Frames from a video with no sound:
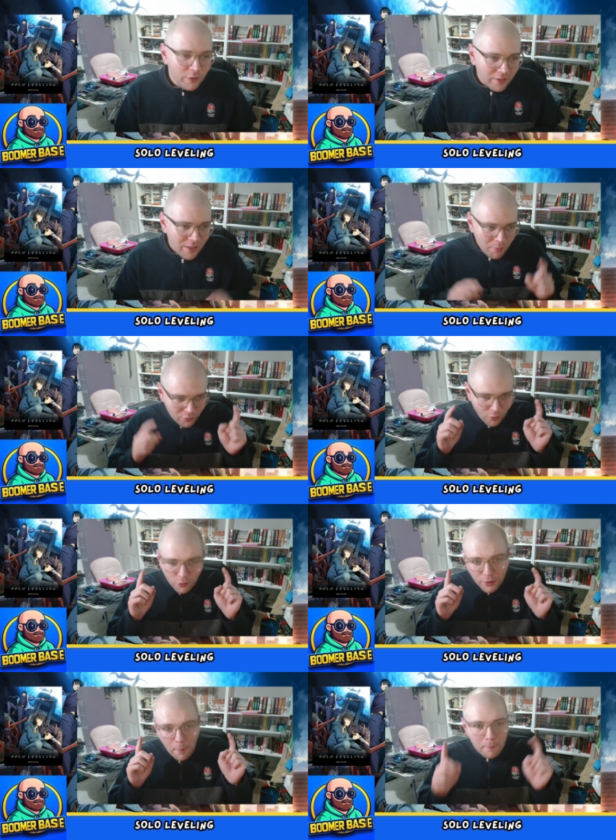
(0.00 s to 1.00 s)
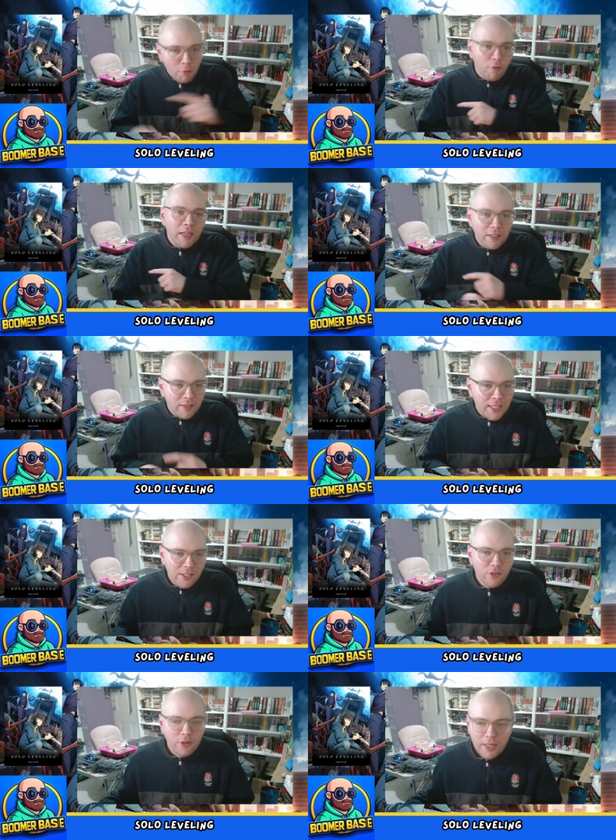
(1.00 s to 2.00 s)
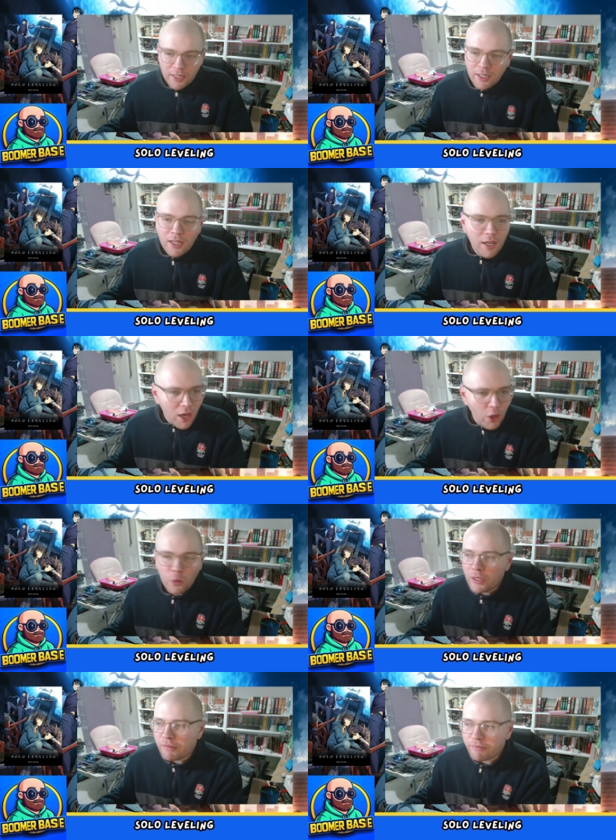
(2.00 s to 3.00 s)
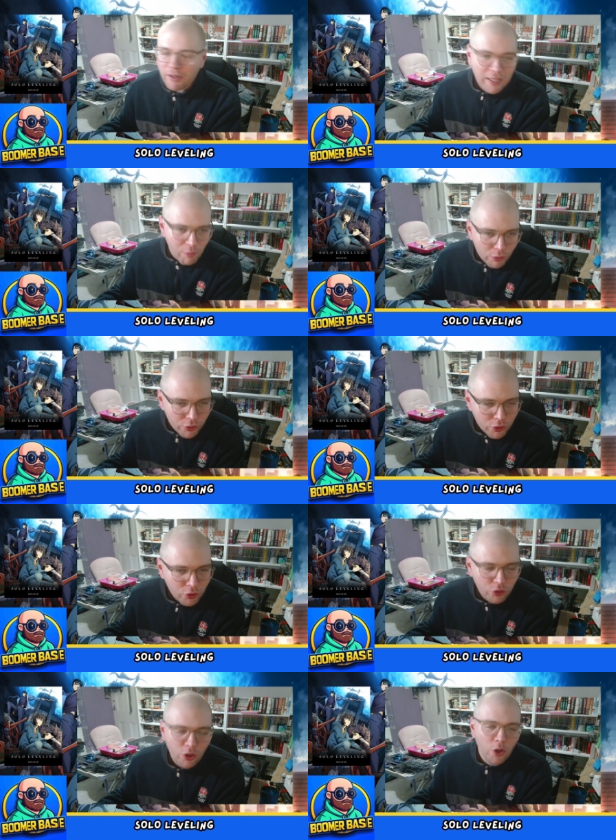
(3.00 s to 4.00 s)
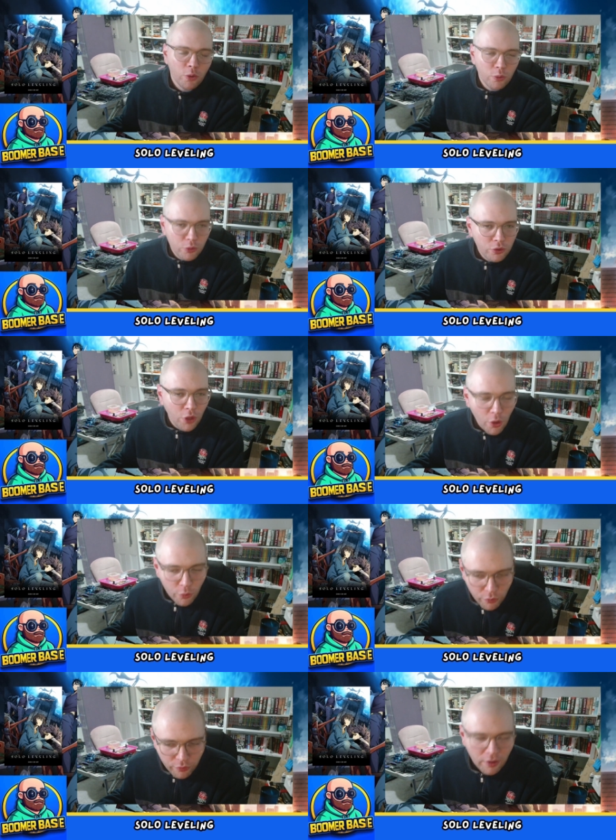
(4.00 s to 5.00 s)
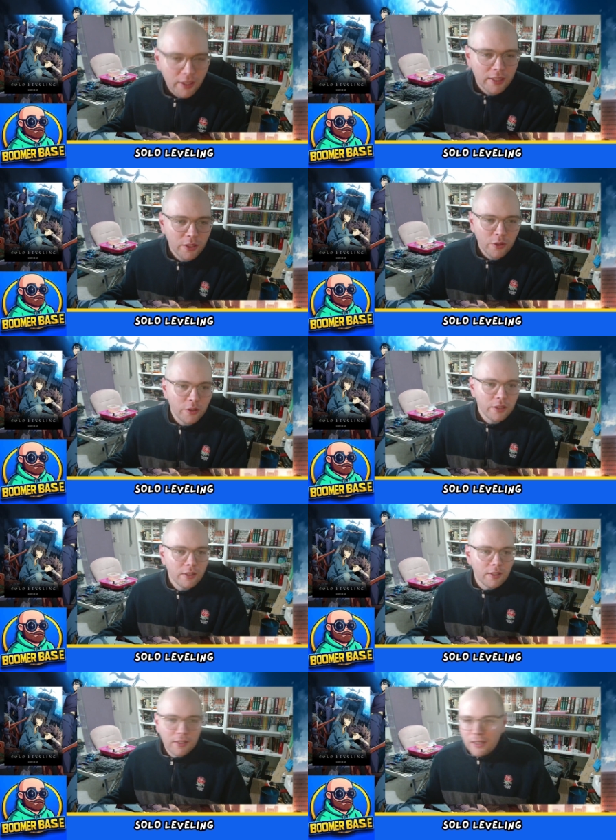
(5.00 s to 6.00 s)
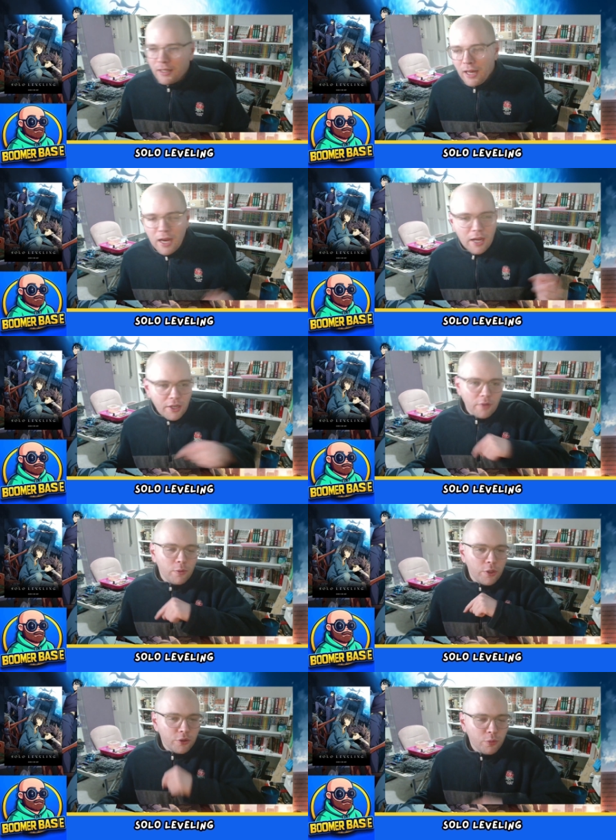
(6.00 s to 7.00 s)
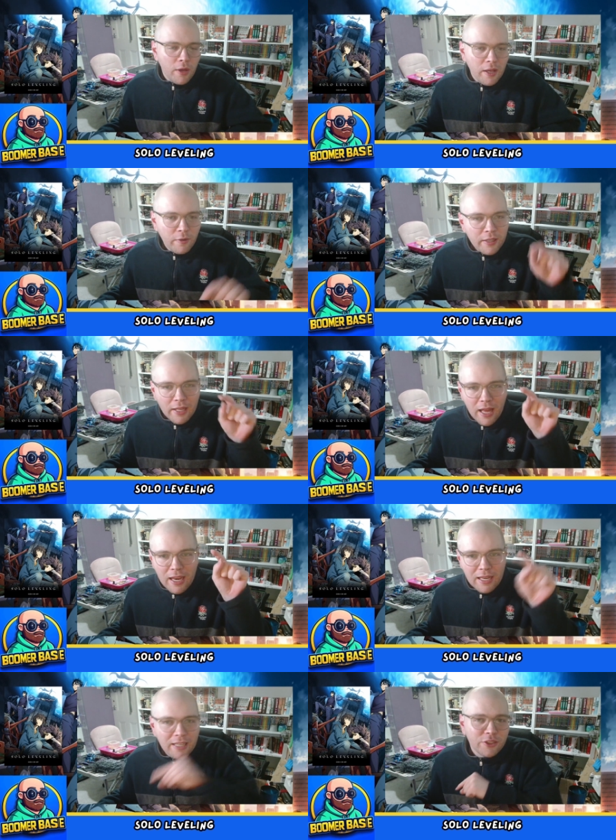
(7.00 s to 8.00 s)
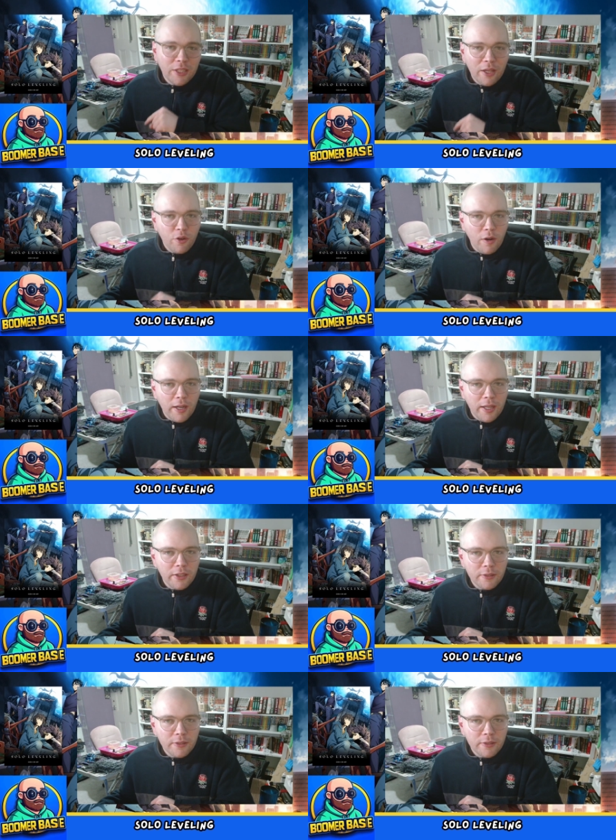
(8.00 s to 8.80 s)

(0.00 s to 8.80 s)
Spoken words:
This episode is gonna break the internet. Holy fuck, it was so fucking good. Enough with the swearing, let's get cracking.